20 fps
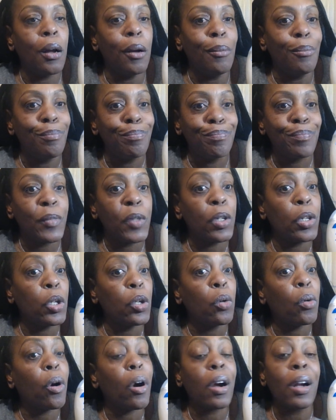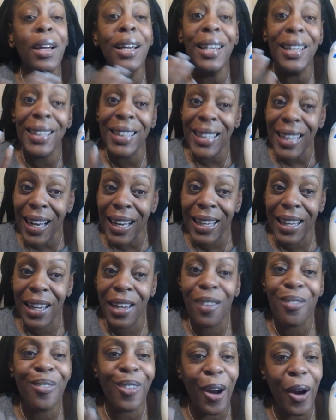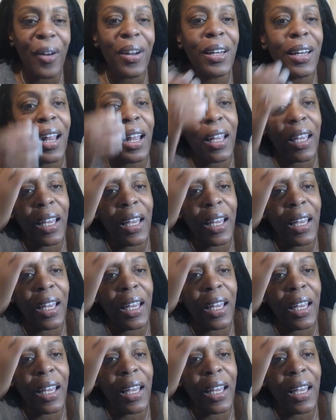you are lucky, very lucky